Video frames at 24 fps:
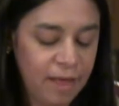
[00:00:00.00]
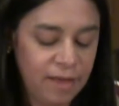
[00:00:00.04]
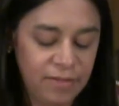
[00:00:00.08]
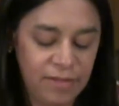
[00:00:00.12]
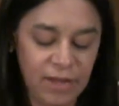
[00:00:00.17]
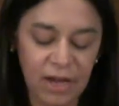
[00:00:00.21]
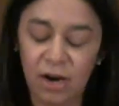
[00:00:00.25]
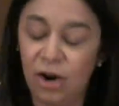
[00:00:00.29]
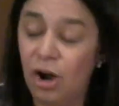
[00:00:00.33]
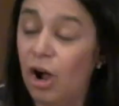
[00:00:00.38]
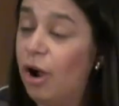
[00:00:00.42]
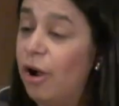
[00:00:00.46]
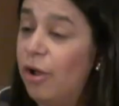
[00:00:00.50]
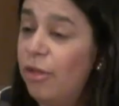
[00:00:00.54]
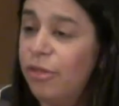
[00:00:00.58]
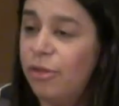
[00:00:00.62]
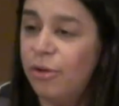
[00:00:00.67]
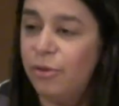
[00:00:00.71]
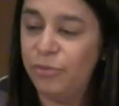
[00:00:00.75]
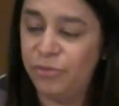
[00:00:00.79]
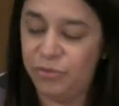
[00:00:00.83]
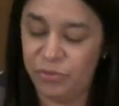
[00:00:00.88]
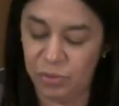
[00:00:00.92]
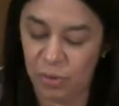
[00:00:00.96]
There are
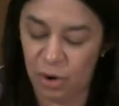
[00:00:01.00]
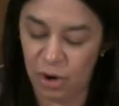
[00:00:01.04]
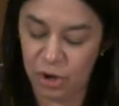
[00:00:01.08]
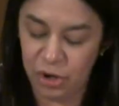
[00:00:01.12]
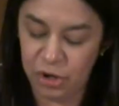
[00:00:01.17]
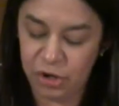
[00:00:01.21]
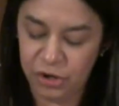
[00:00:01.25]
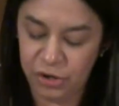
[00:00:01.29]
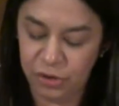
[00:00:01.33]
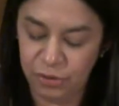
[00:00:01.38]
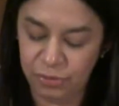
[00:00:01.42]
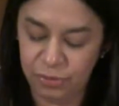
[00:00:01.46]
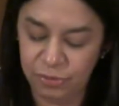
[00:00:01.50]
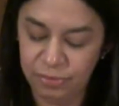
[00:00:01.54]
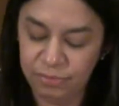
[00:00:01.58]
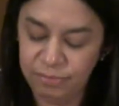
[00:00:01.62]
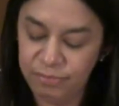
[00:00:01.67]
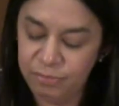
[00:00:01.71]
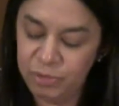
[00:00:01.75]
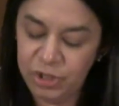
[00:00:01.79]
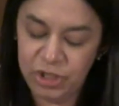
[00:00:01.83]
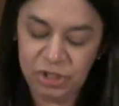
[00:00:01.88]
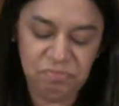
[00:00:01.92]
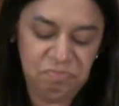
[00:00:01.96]
those who argue
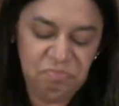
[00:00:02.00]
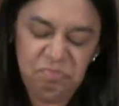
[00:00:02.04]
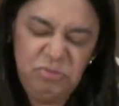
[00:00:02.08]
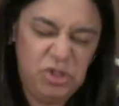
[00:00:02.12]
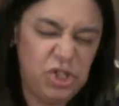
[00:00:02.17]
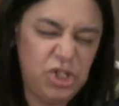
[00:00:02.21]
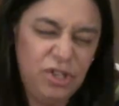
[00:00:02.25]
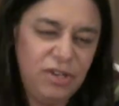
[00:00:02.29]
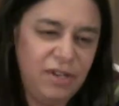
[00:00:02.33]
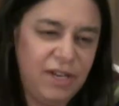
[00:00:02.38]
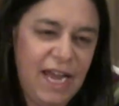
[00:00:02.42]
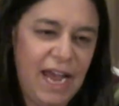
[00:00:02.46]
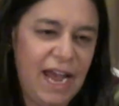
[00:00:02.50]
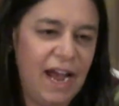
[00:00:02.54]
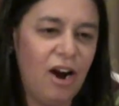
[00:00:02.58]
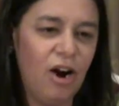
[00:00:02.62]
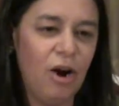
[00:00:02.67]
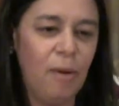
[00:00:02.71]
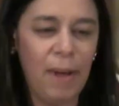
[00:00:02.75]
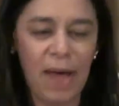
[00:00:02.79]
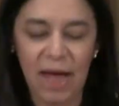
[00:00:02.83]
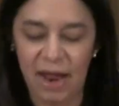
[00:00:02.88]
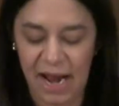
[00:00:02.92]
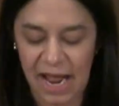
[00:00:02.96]
we shouldn't
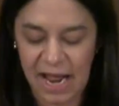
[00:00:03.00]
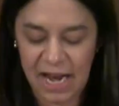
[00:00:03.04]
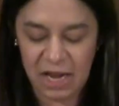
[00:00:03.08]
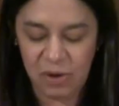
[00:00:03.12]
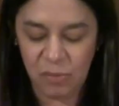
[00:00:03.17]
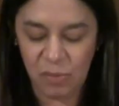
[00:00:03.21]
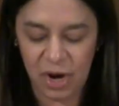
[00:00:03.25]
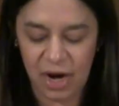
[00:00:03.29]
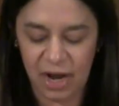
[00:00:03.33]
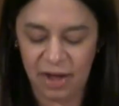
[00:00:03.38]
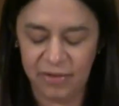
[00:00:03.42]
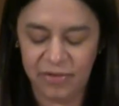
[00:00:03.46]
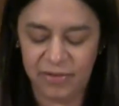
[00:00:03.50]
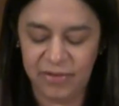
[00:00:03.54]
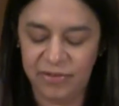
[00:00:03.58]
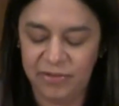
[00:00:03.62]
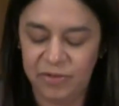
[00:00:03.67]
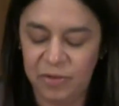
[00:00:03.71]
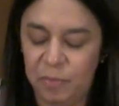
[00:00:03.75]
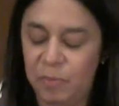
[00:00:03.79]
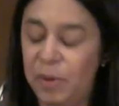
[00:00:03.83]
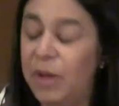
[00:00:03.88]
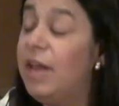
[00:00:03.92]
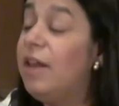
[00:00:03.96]
care about anyone
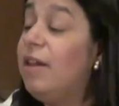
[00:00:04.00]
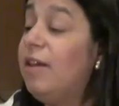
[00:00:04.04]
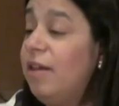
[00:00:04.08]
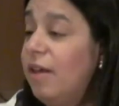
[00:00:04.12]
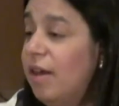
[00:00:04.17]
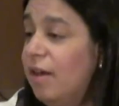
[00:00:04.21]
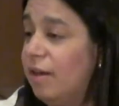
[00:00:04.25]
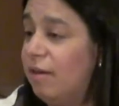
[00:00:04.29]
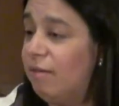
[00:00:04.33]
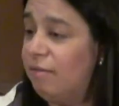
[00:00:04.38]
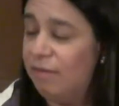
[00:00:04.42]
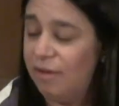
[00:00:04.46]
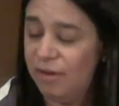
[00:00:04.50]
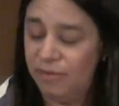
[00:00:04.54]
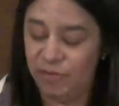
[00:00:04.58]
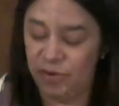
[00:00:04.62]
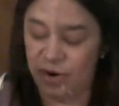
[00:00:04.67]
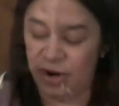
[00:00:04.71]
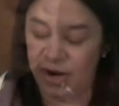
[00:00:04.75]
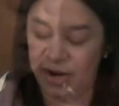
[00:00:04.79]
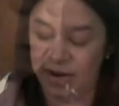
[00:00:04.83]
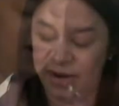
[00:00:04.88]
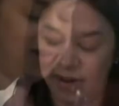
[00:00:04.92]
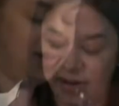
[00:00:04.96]
else's opinion of
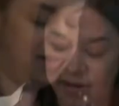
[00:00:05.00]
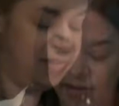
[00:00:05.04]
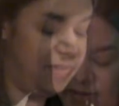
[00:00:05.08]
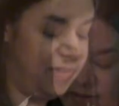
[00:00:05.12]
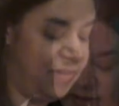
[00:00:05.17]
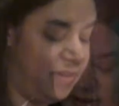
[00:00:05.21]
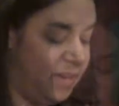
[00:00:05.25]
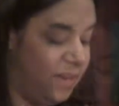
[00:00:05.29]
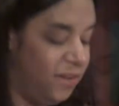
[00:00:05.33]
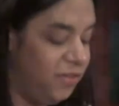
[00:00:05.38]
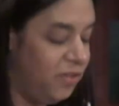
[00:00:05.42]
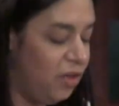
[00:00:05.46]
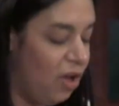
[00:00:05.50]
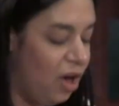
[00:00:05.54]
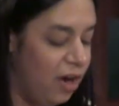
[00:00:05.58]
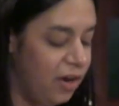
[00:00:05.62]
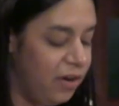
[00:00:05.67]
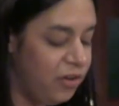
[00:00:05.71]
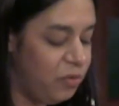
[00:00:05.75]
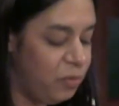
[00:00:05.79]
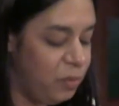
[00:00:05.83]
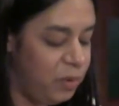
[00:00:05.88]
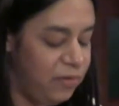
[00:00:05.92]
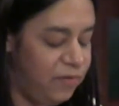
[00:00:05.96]
our identity. As
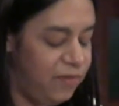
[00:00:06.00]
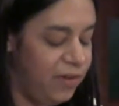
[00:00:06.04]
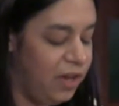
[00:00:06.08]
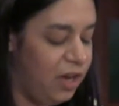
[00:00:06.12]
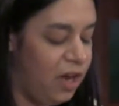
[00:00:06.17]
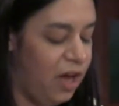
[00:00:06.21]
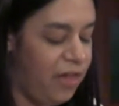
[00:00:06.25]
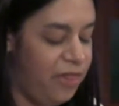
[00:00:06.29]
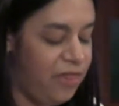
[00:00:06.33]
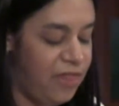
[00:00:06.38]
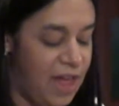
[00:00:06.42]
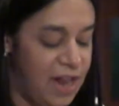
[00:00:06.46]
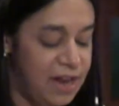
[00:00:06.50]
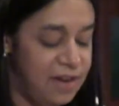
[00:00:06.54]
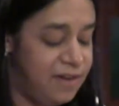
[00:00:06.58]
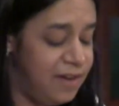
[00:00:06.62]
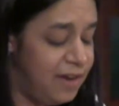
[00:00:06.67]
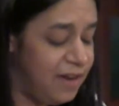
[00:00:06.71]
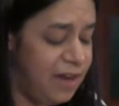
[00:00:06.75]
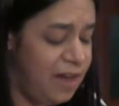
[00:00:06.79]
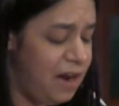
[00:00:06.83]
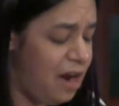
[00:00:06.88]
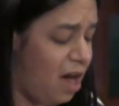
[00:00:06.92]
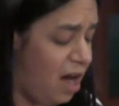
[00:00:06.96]
long as we feel
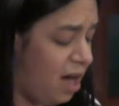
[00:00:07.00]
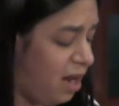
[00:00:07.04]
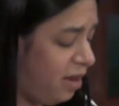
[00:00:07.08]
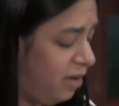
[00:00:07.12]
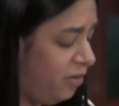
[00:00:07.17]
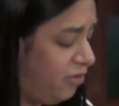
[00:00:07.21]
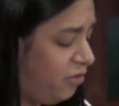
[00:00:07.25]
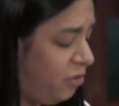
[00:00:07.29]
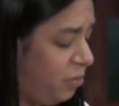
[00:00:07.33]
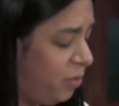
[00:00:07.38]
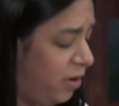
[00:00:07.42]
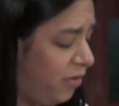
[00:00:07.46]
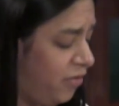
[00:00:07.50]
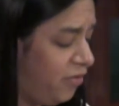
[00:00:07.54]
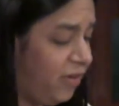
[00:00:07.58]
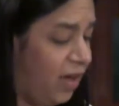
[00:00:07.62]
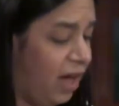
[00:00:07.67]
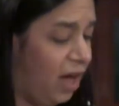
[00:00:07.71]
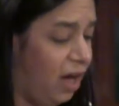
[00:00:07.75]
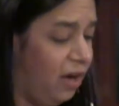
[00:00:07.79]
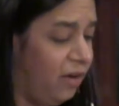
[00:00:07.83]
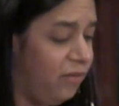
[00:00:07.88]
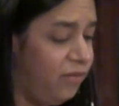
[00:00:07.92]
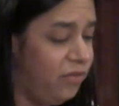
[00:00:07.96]
authentic and honest to
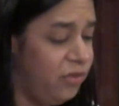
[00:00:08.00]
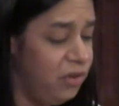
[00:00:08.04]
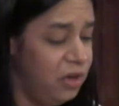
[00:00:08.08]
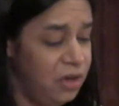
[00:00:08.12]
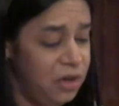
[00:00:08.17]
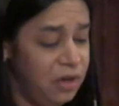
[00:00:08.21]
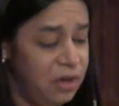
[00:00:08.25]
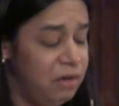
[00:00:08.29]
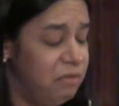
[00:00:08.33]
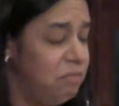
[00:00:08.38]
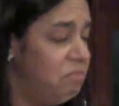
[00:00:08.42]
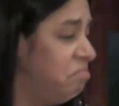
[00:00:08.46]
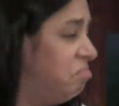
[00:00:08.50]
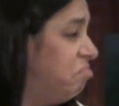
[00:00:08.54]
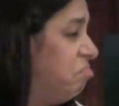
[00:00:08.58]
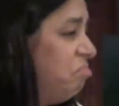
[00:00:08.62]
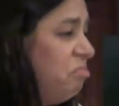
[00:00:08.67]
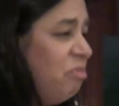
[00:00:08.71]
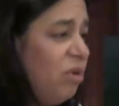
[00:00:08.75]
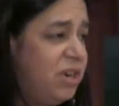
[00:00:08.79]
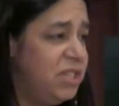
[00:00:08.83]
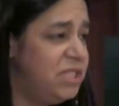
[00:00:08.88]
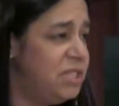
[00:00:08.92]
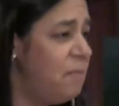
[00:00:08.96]
ourselves,
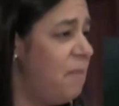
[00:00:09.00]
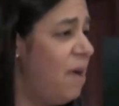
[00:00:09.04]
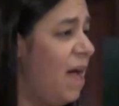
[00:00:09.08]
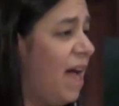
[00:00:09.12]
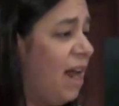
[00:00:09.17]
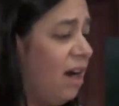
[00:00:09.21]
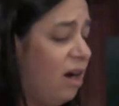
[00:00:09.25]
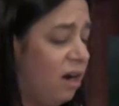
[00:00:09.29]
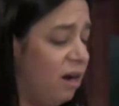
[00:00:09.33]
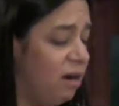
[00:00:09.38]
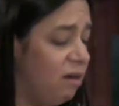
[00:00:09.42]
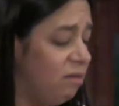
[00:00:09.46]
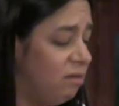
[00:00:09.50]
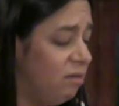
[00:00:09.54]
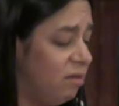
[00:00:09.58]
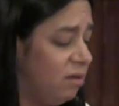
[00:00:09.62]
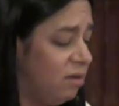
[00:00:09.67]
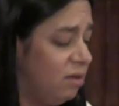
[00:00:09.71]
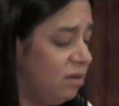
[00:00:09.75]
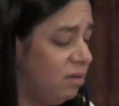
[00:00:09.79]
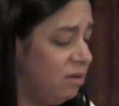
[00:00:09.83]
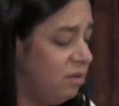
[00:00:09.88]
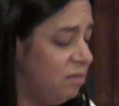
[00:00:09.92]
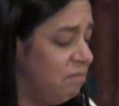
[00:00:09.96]
what does it matter?
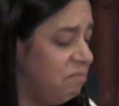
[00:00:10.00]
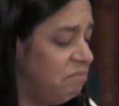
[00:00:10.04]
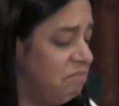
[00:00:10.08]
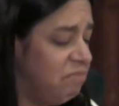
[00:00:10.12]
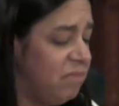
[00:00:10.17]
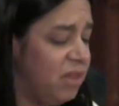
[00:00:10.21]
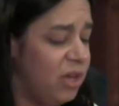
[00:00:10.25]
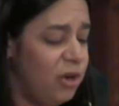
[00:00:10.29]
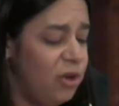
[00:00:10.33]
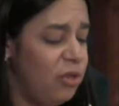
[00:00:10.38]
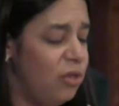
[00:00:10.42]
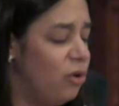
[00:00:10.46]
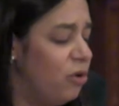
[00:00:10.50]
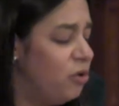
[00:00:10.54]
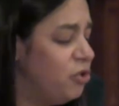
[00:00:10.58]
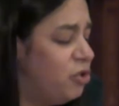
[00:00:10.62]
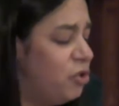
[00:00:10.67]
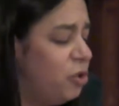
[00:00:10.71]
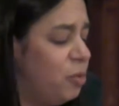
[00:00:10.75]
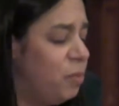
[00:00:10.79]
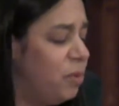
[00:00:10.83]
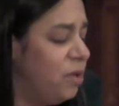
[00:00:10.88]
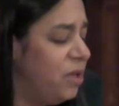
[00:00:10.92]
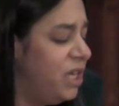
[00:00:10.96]
There are
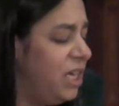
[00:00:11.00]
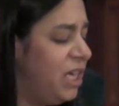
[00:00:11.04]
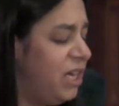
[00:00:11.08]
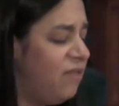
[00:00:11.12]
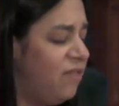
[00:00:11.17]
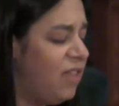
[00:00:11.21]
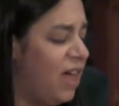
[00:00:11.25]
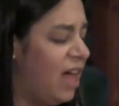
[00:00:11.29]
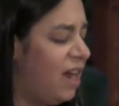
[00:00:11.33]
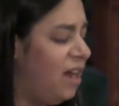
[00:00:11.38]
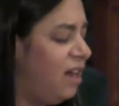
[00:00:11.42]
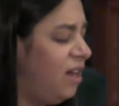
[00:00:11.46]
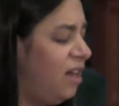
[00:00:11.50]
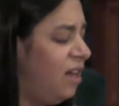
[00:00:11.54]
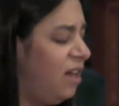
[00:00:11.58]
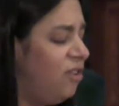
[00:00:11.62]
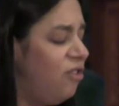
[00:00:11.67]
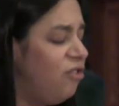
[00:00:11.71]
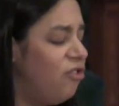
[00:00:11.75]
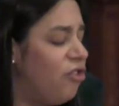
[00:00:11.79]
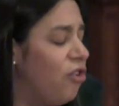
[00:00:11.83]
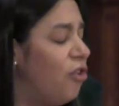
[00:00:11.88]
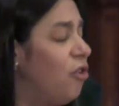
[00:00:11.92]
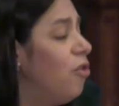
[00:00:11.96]
those who believe that
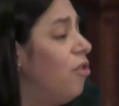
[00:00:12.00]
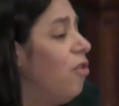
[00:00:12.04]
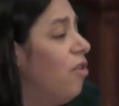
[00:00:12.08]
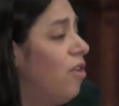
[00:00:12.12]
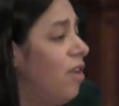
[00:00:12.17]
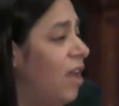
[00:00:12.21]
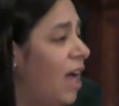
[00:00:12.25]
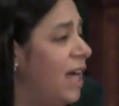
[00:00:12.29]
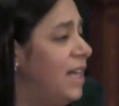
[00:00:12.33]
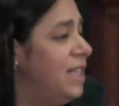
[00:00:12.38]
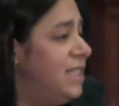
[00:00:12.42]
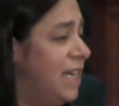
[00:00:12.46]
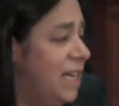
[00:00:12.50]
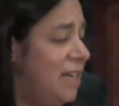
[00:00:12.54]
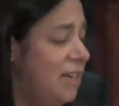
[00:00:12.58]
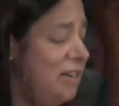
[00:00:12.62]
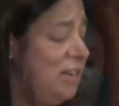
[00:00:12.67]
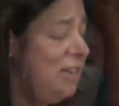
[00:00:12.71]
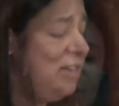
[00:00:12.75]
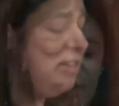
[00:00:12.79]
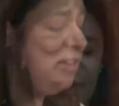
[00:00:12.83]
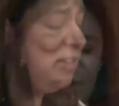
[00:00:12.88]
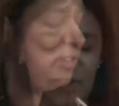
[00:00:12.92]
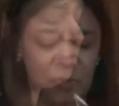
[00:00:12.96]
internal
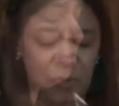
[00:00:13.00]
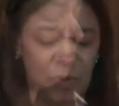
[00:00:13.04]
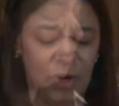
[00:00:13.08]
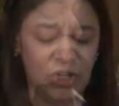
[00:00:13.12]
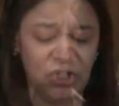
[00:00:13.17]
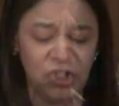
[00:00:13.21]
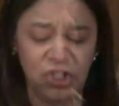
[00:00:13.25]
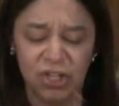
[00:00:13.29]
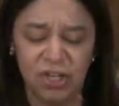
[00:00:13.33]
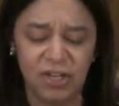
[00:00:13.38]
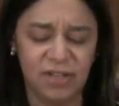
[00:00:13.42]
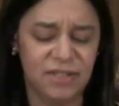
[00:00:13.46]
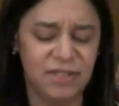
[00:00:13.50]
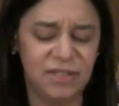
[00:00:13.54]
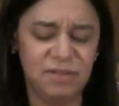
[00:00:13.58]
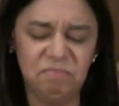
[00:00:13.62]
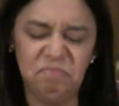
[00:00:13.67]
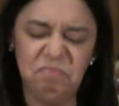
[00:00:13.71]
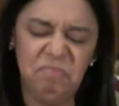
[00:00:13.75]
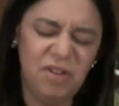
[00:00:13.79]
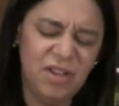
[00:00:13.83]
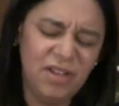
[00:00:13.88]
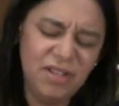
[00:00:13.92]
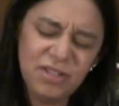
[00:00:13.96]
identity expression is,
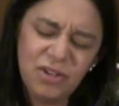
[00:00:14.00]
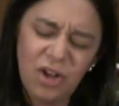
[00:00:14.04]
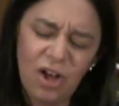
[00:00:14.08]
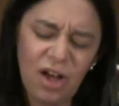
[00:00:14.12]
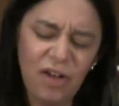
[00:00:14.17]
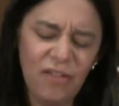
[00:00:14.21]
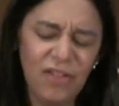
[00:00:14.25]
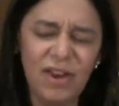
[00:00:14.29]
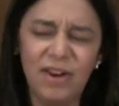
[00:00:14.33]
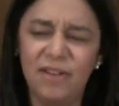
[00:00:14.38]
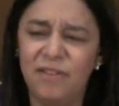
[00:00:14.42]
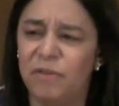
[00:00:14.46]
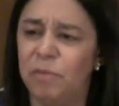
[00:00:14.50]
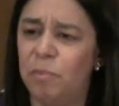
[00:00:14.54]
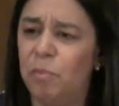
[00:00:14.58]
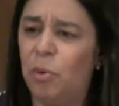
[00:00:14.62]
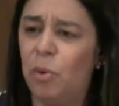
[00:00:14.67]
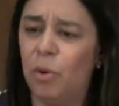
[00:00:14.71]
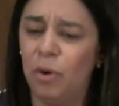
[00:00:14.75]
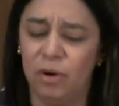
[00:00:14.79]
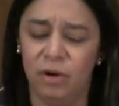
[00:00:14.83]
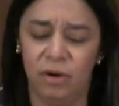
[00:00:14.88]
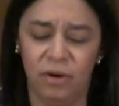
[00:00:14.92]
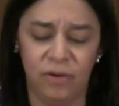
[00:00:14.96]
is all that is
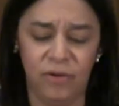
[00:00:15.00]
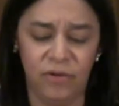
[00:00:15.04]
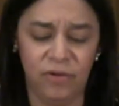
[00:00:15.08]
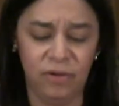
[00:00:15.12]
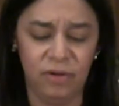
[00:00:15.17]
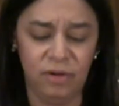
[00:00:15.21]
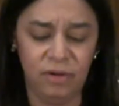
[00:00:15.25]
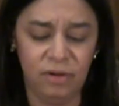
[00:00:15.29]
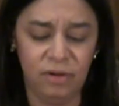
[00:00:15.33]
important.